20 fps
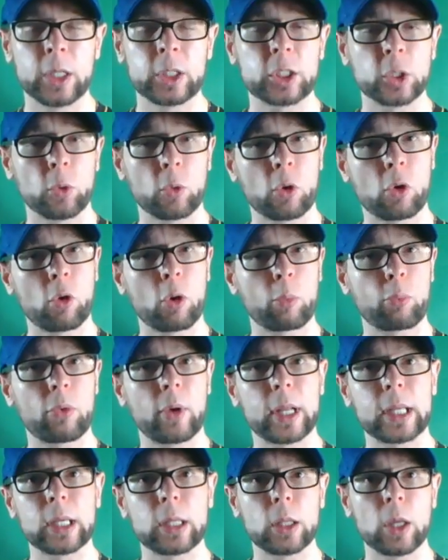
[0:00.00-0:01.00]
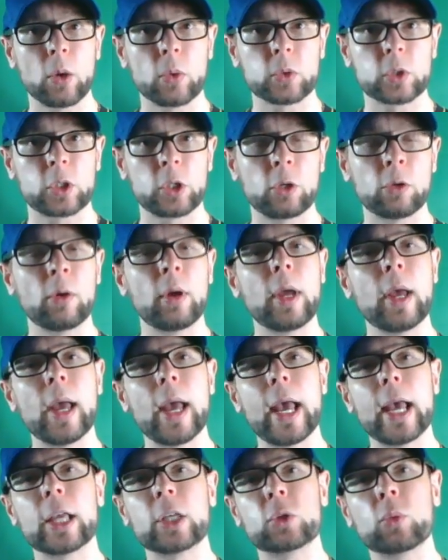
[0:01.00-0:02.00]
So incorporating those two,
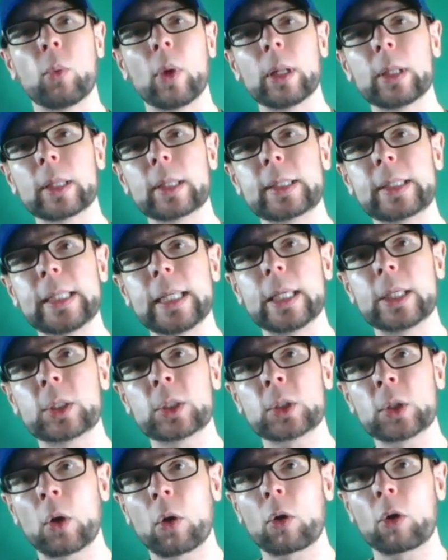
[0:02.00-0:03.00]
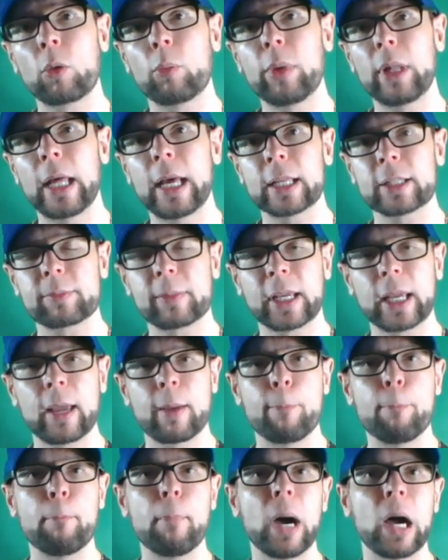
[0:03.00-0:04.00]
as well as the
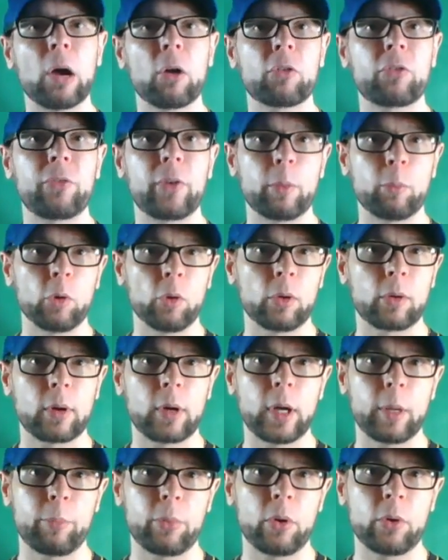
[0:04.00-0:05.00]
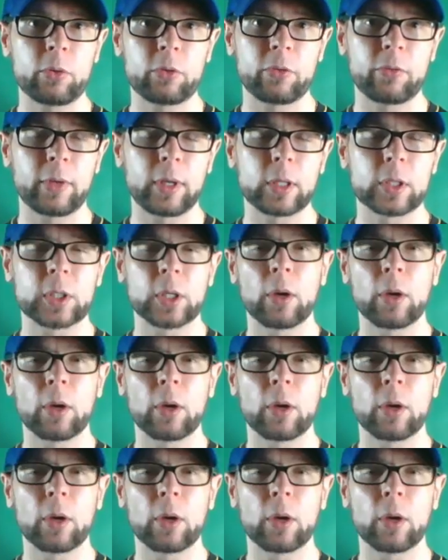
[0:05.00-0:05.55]
sarcoplasmic and myofibrillar hypertrophy.